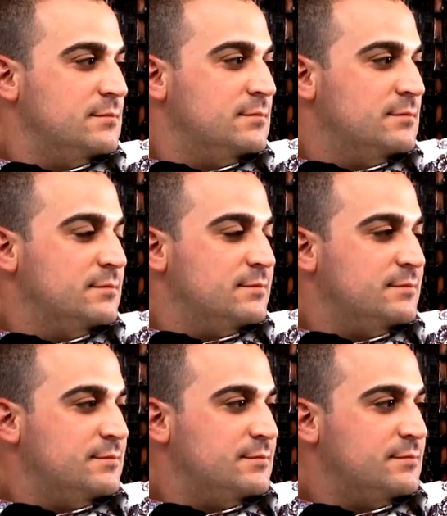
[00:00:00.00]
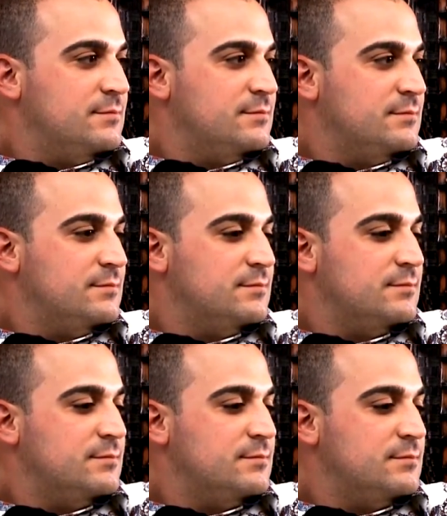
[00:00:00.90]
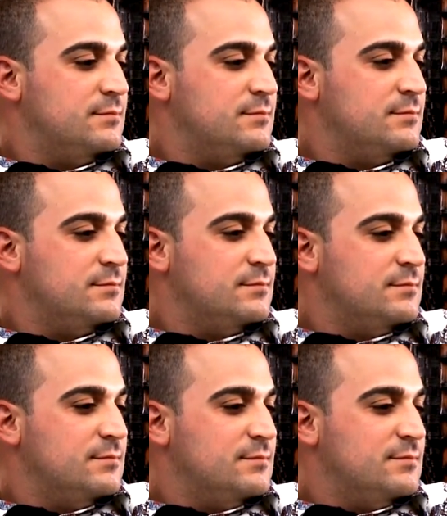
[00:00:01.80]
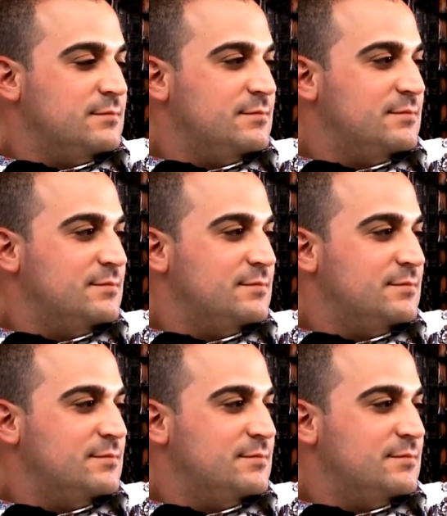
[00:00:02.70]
This person isn't speaking.